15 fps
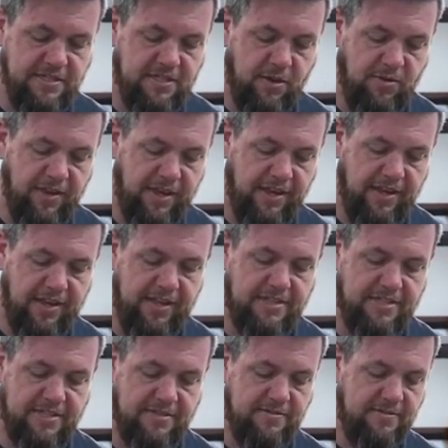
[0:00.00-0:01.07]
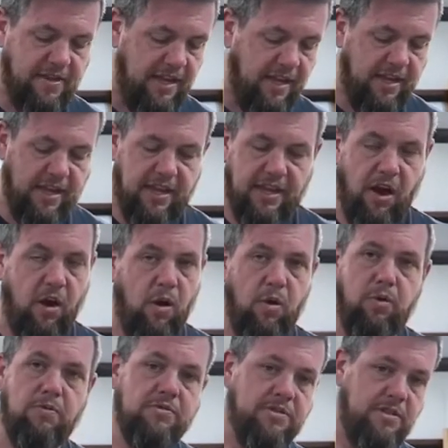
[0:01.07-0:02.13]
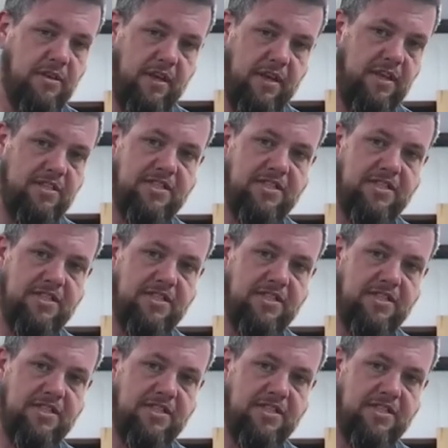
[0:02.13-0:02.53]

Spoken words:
so that it holds.